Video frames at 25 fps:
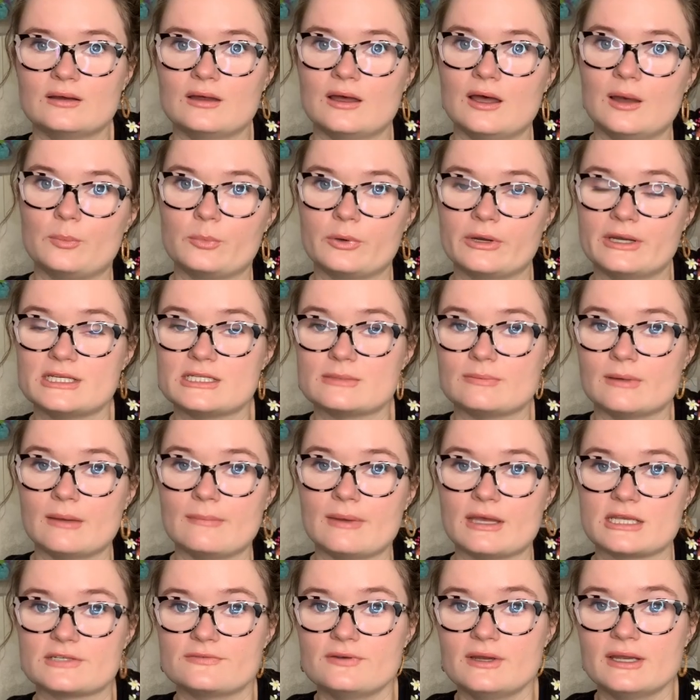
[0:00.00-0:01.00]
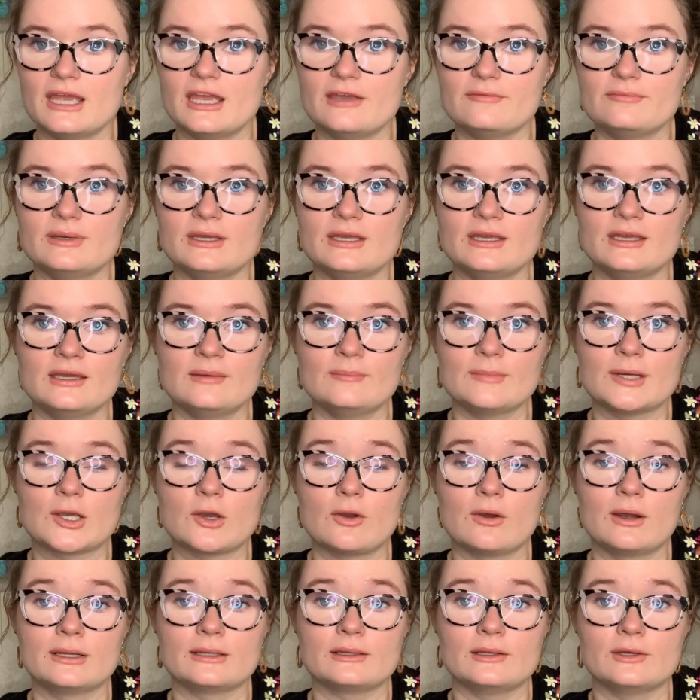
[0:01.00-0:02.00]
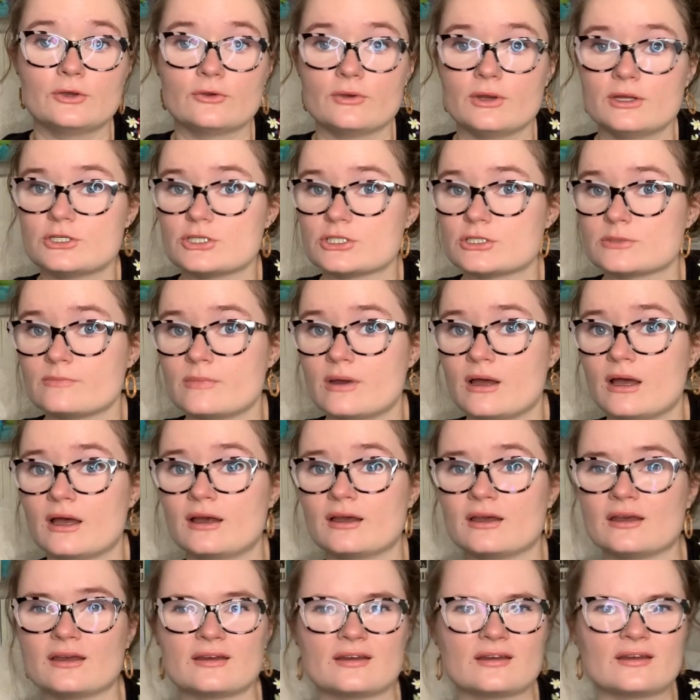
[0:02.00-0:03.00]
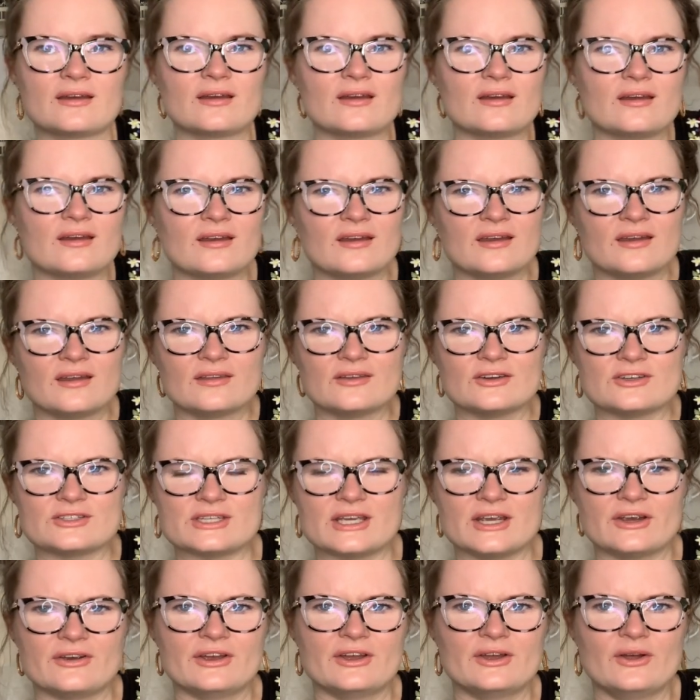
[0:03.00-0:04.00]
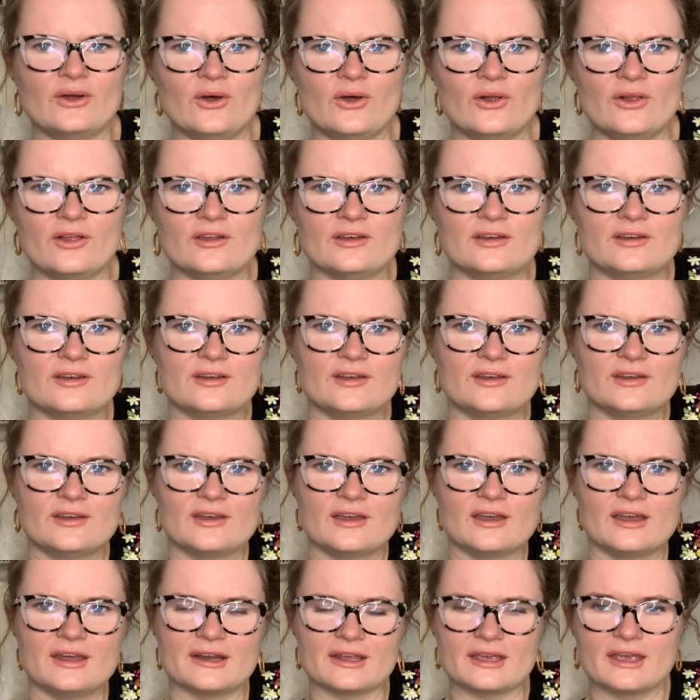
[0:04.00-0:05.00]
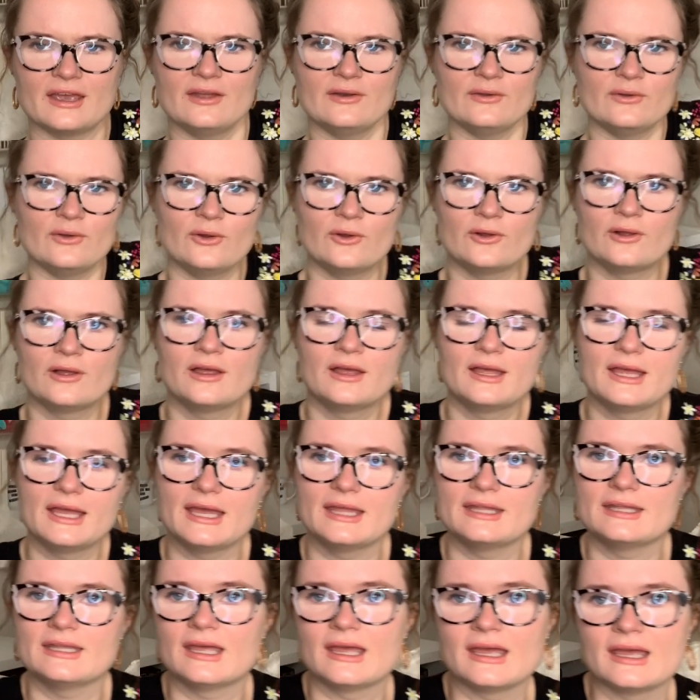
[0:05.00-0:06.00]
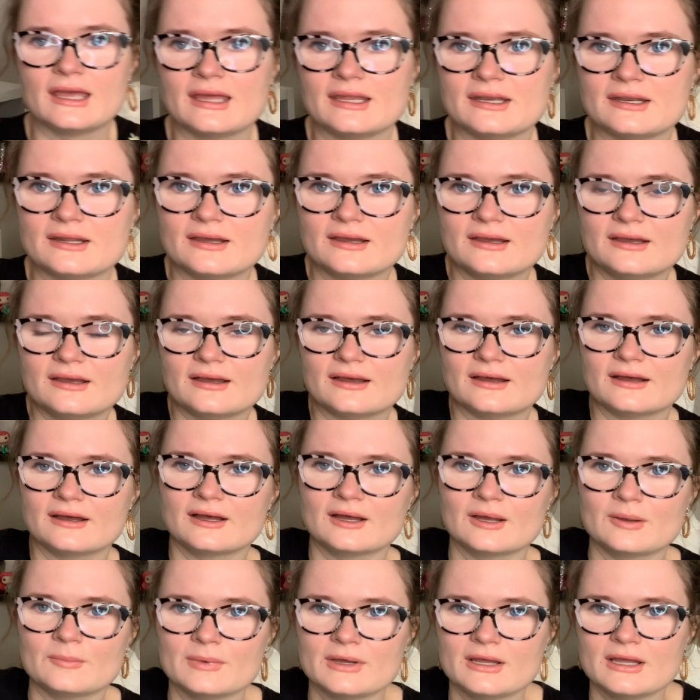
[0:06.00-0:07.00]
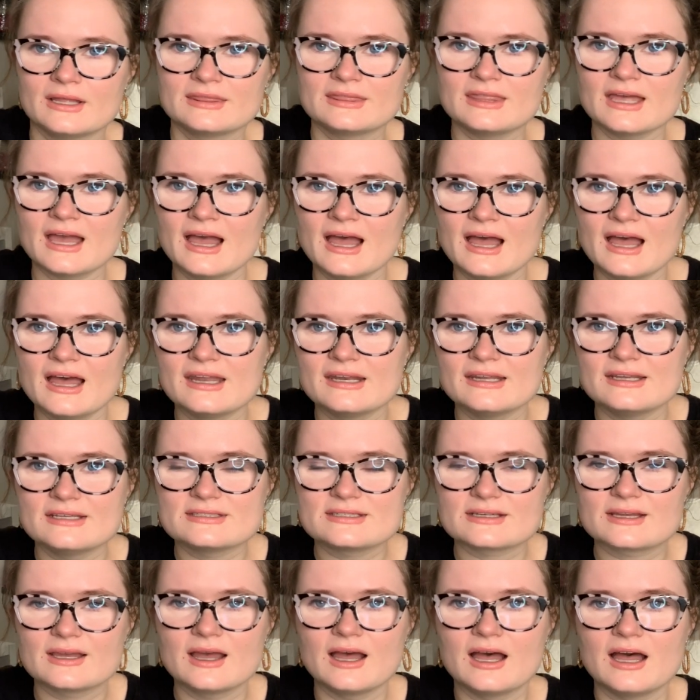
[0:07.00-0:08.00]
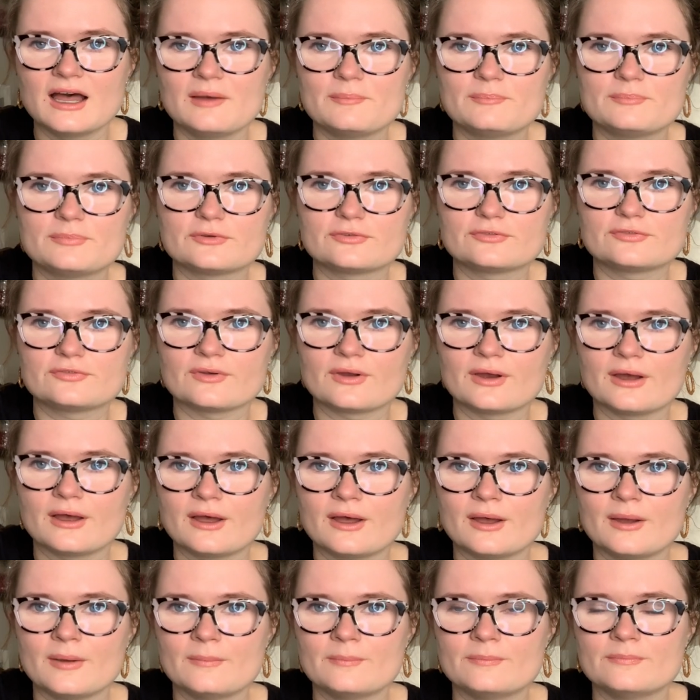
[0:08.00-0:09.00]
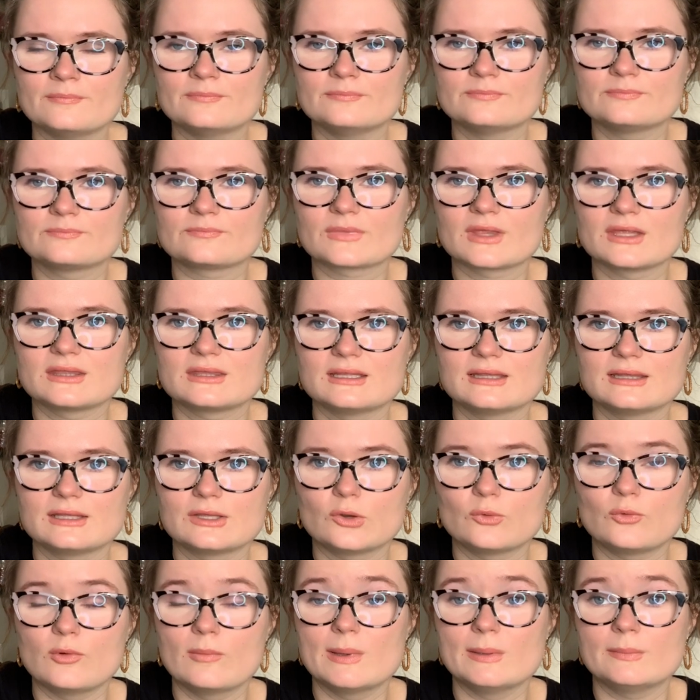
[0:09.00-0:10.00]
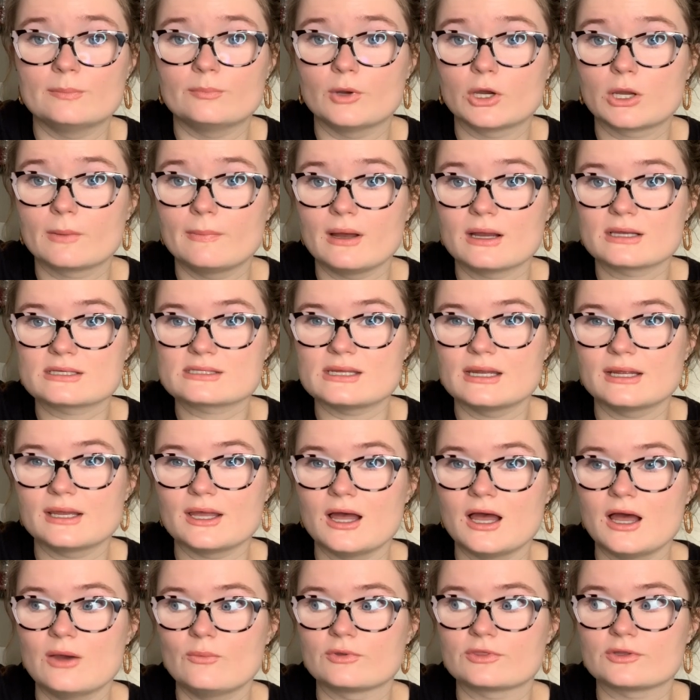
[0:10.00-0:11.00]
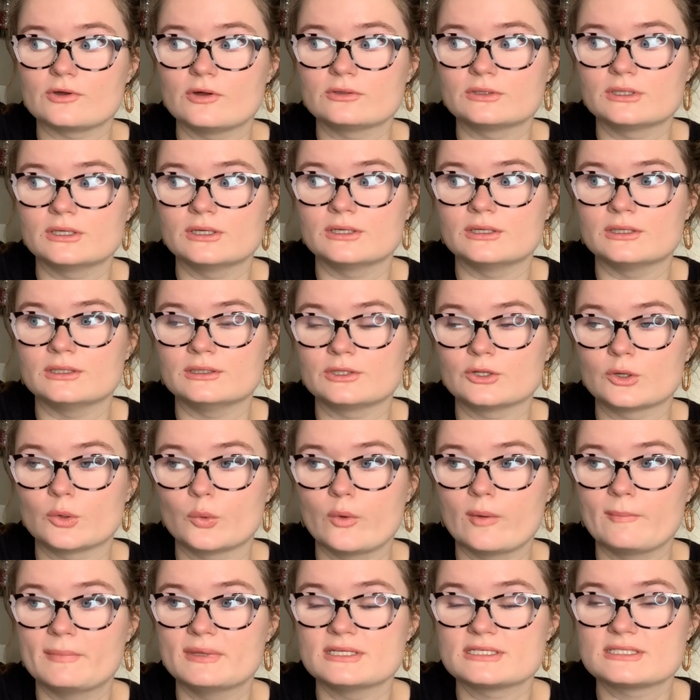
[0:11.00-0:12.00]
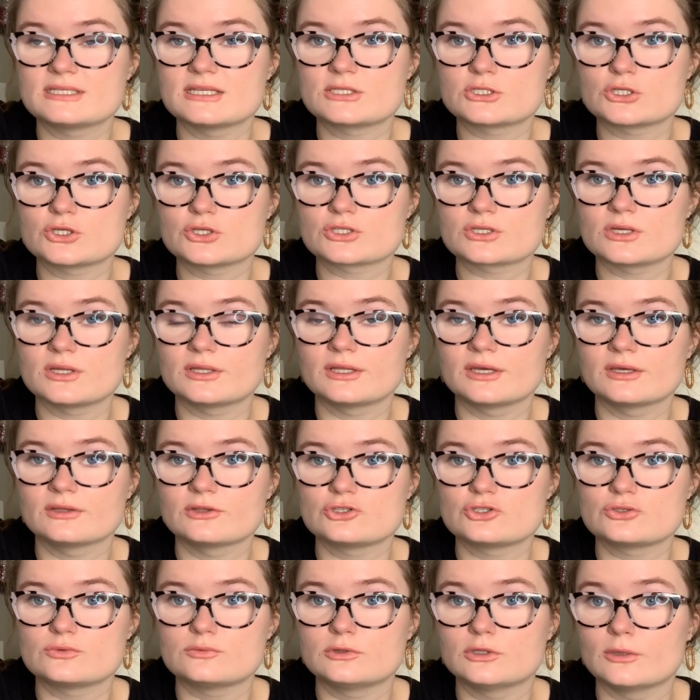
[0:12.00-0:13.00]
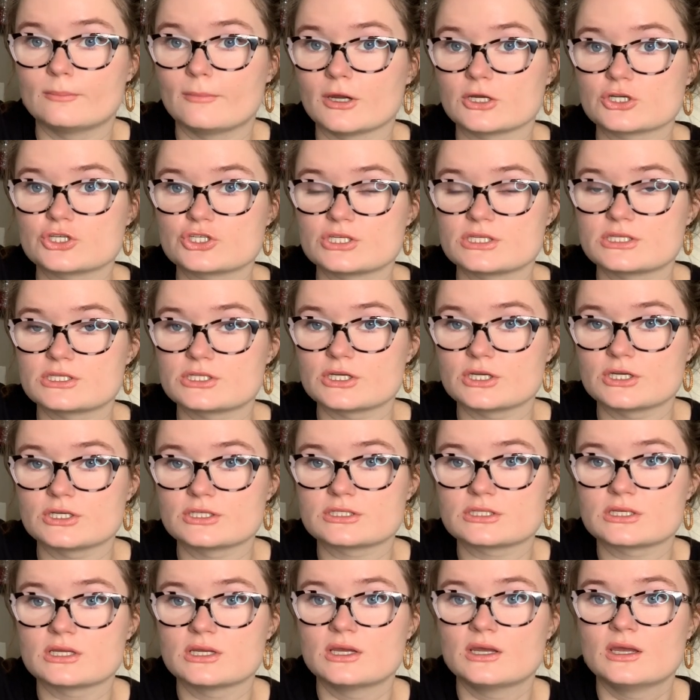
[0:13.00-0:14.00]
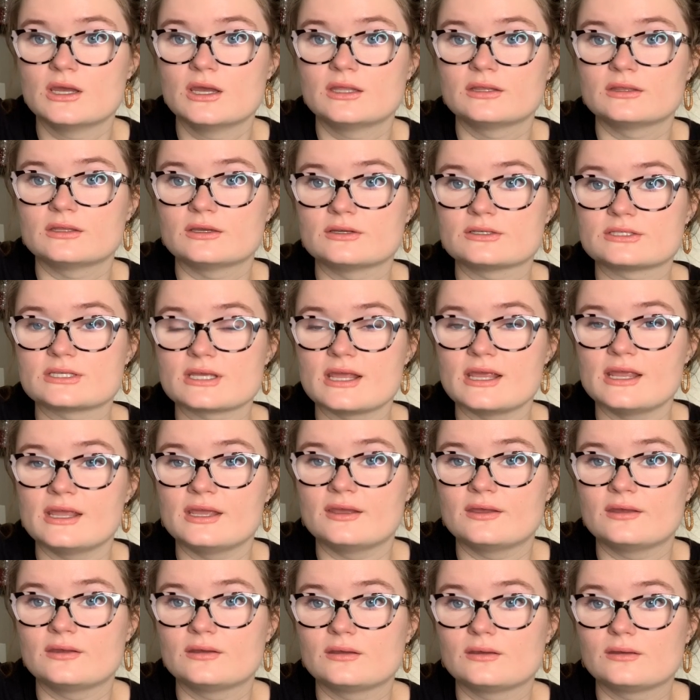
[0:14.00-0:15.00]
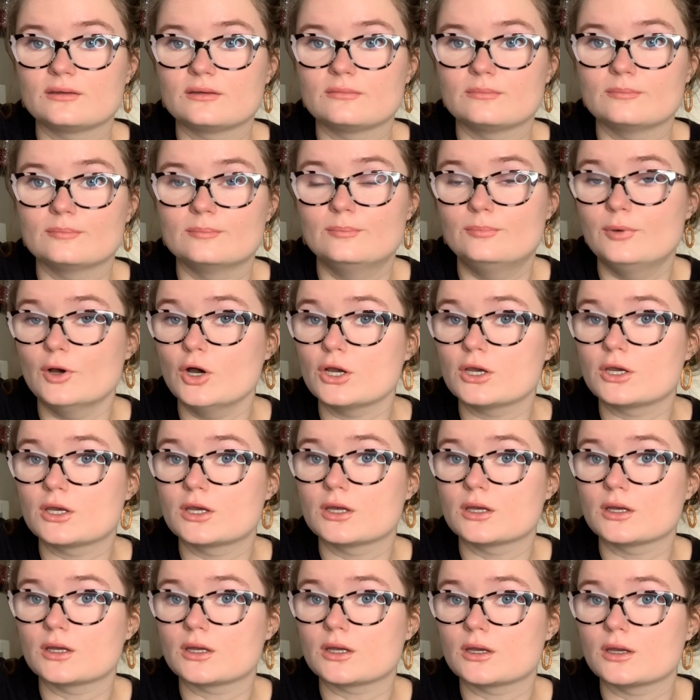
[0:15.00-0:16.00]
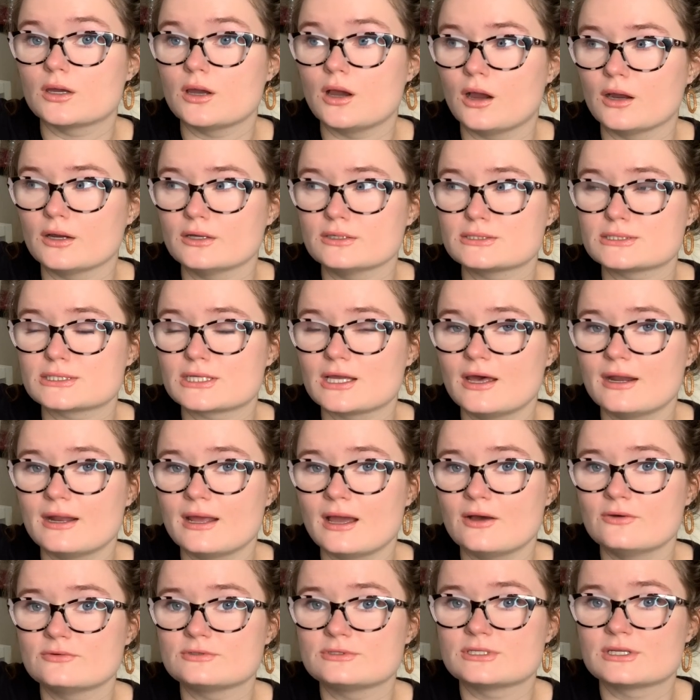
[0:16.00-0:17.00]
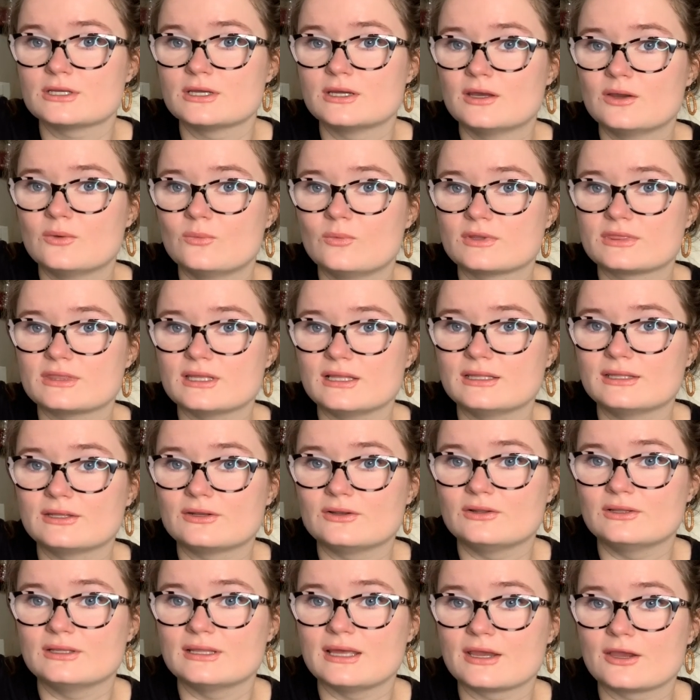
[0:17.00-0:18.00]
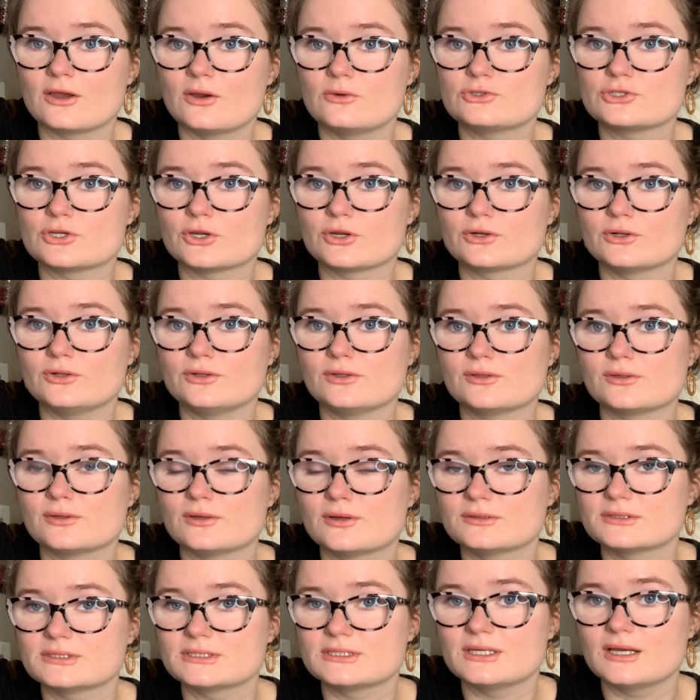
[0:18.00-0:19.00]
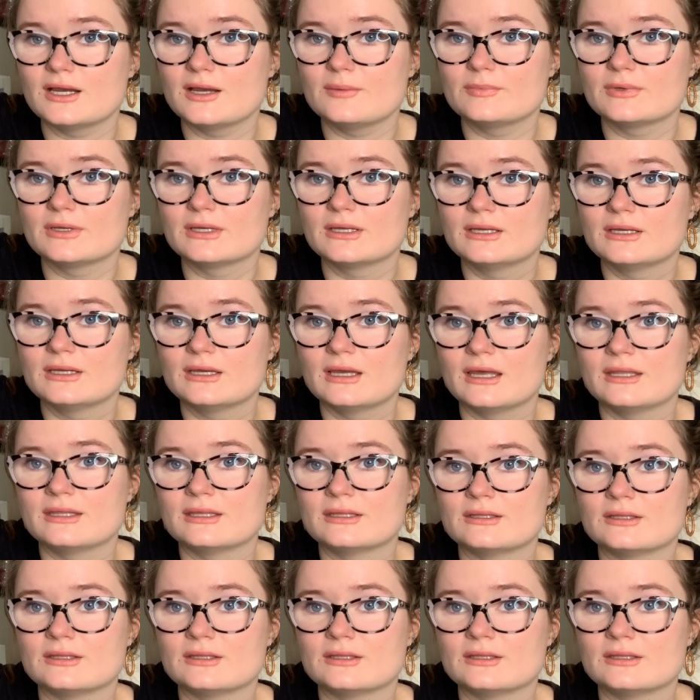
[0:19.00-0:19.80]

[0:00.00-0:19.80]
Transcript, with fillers: A print my best friend gave me, my chronically courageous mug, there's Ariel and a candle, and then um, that is a cup from the Little Women book box that I got with all the Little Women sisters on there, the, the March sisters. There's a book heart cutout with a little Lego turtle on the top, and then